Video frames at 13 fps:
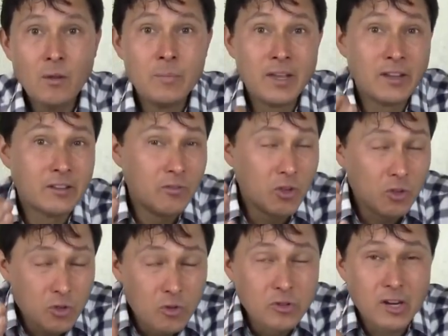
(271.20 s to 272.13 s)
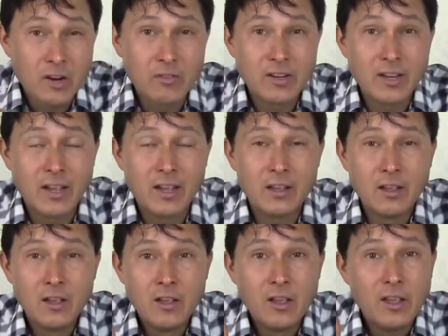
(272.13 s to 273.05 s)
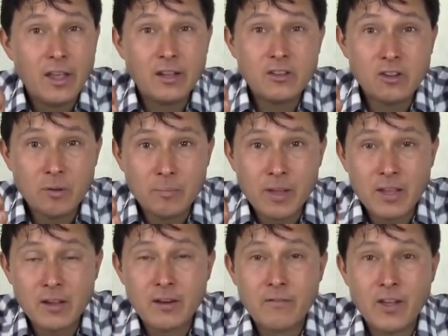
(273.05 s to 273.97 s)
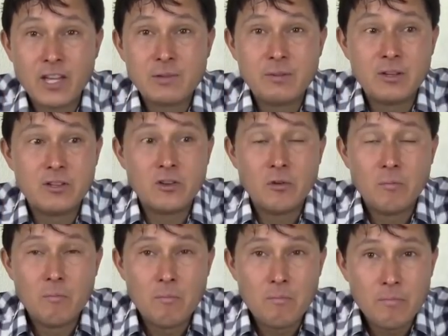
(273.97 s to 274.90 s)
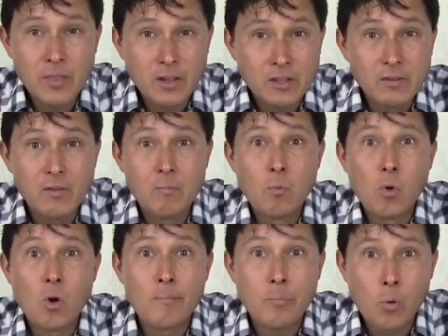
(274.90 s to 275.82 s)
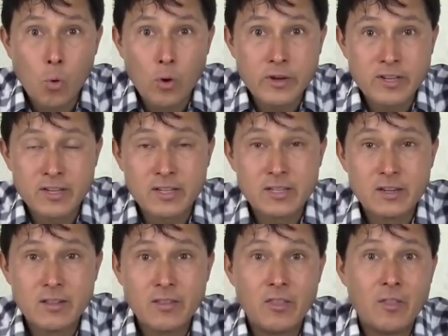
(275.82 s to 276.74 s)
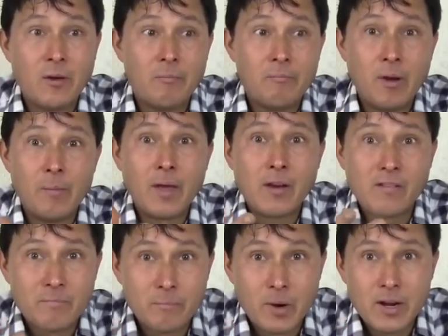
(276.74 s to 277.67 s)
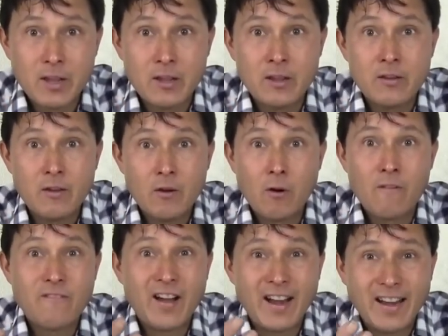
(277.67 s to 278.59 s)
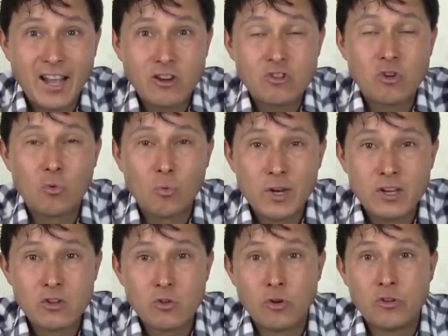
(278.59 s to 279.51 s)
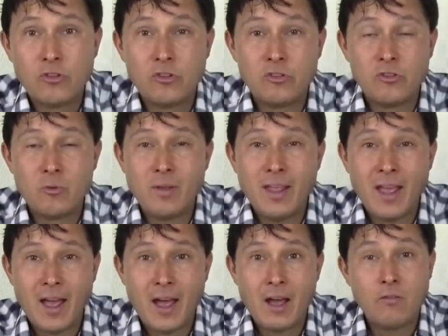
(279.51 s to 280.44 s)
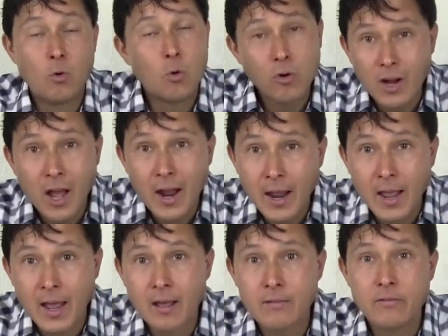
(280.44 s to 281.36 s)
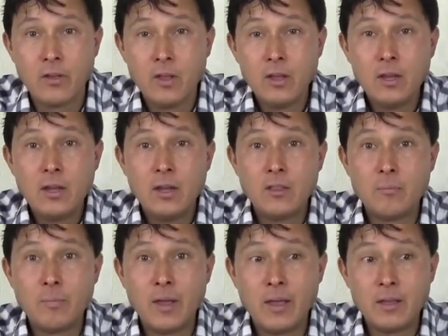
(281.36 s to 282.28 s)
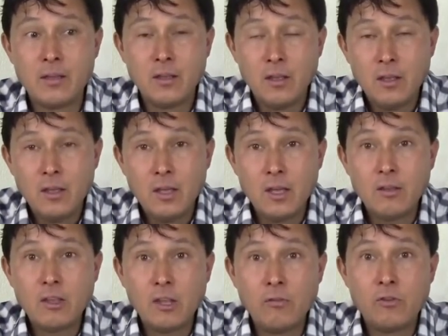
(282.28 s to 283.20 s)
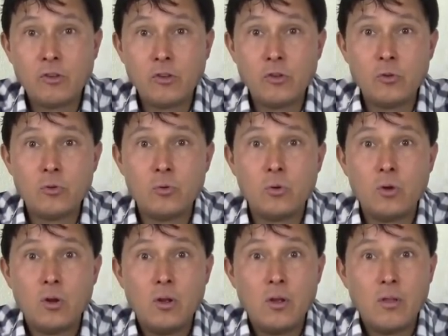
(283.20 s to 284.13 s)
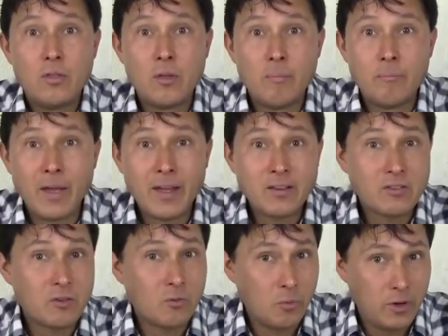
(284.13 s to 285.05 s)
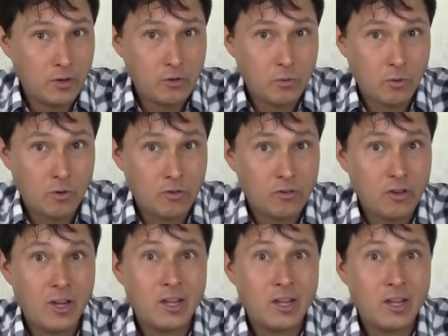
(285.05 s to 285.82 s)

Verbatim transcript: Because if you use it every day, it's going to make an investment that's even more important than the amount of money or financial resources you may have or not have in the bank. It gives you the best resource.